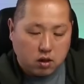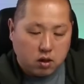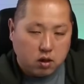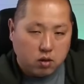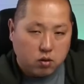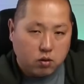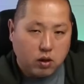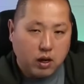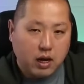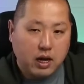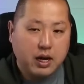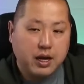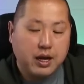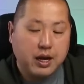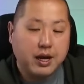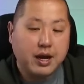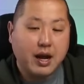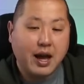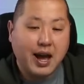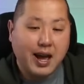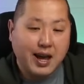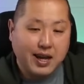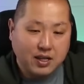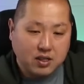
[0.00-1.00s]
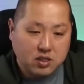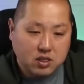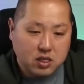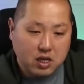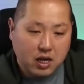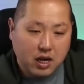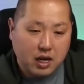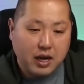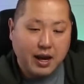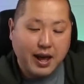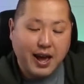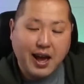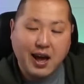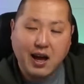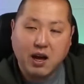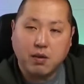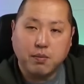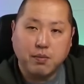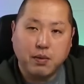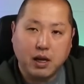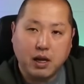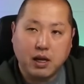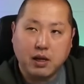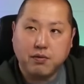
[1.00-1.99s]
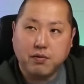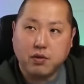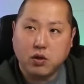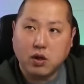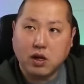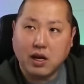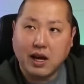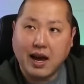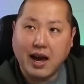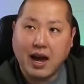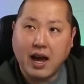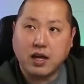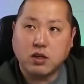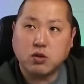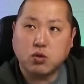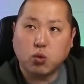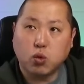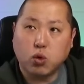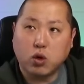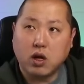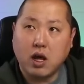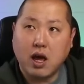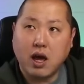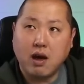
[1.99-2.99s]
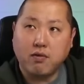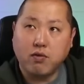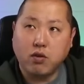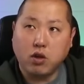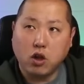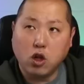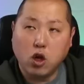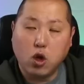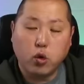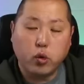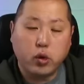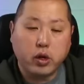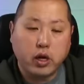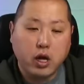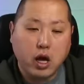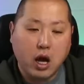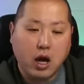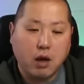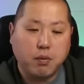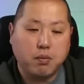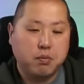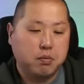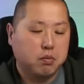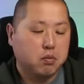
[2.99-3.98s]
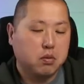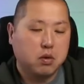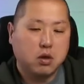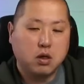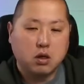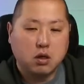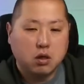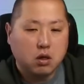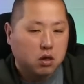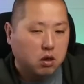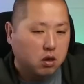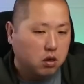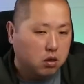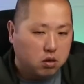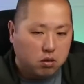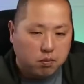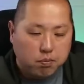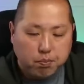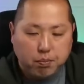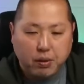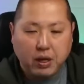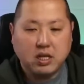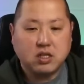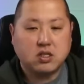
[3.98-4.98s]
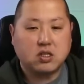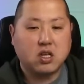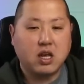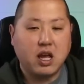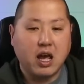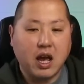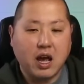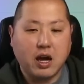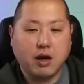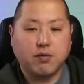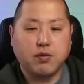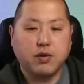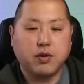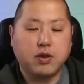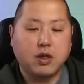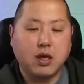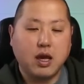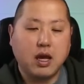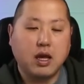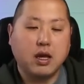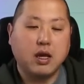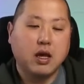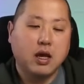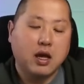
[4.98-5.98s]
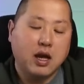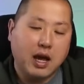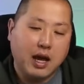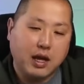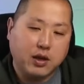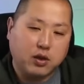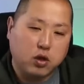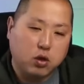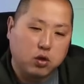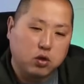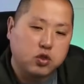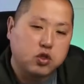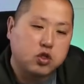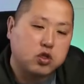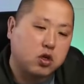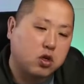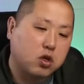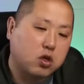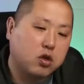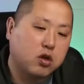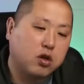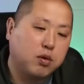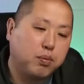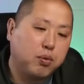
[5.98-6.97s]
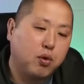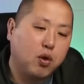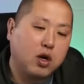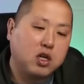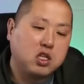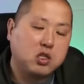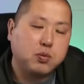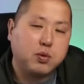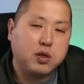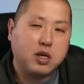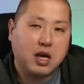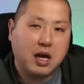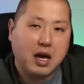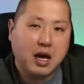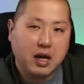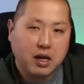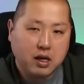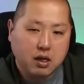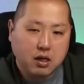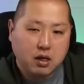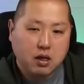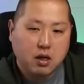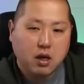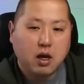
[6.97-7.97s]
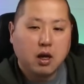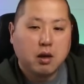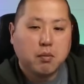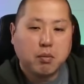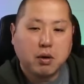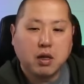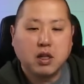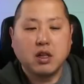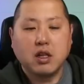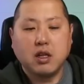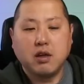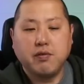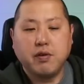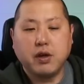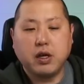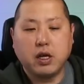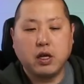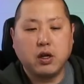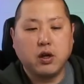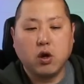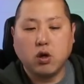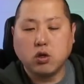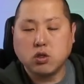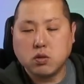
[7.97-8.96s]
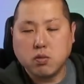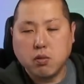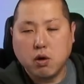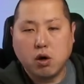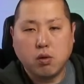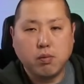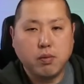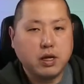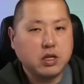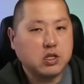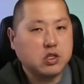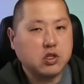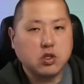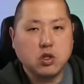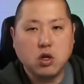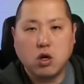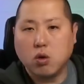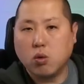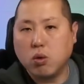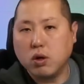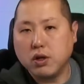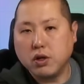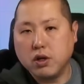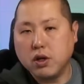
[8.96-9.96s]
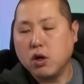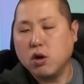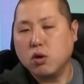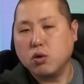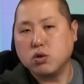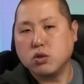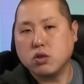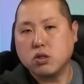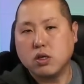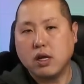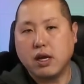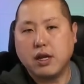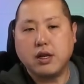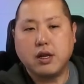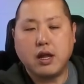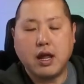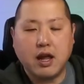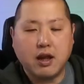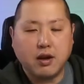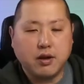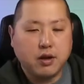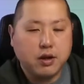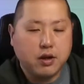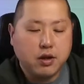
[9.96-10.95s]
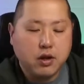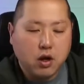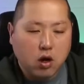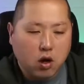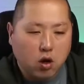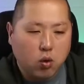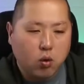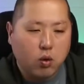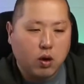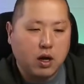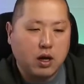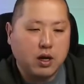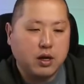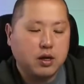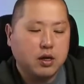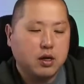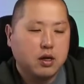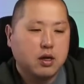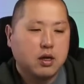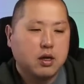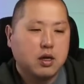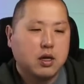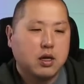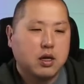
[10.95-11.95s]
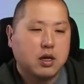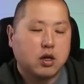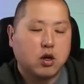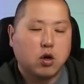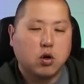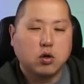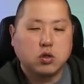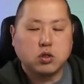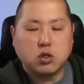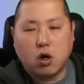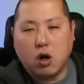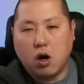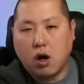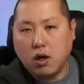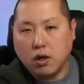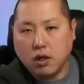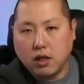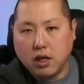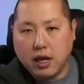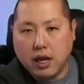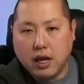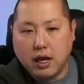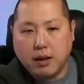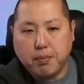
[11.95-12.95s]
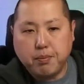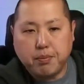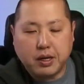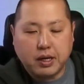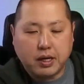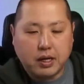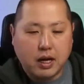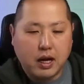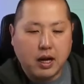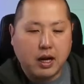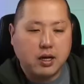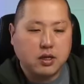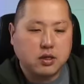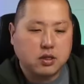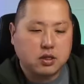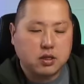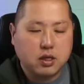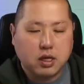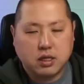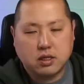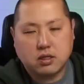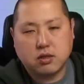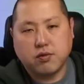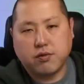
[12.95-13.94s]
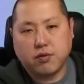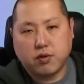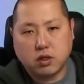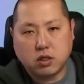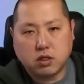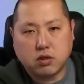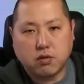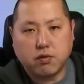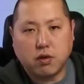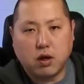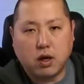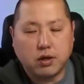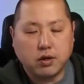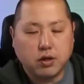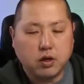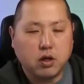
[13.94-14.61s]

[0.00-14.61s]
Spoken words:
right? In hindsight, how many of you guys would have loaded up basically everything at those circle points behind? But living in those moments, no one knows. And no one goes all in because it's, first of all,